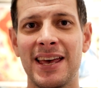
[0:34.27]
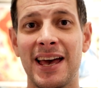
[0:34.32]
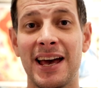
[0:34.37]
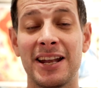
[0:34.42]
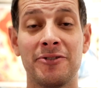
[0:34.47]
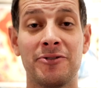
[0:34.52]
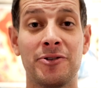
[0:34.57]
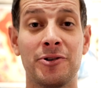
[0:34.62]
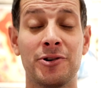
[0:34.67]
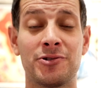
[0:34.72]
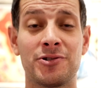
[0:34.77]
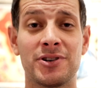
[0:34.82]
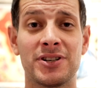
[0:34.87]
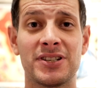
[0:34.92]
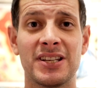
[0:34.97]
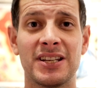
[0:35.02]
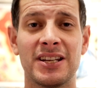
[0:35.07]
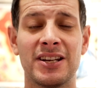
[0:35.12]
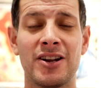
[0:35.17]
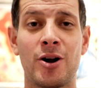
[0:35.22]
and if you're
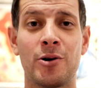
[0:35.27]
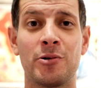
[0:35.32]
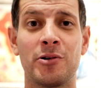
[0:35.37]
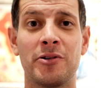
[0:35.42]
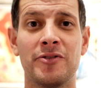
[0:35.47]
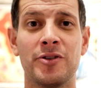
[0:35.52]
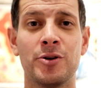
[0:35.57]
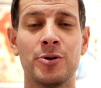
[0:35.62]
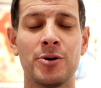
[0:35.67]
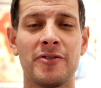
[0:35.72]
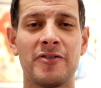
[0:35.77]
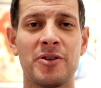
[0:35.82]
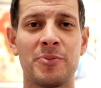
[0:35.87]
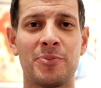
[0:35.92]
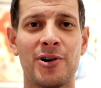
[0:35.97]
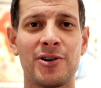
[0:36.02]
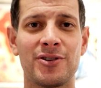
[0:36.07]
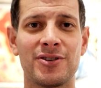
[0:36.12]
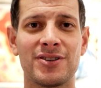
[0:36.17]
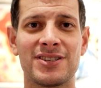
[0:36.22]
interested in our review of the
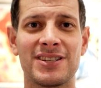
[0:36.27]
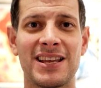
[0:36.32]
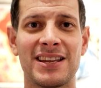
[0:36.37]
products,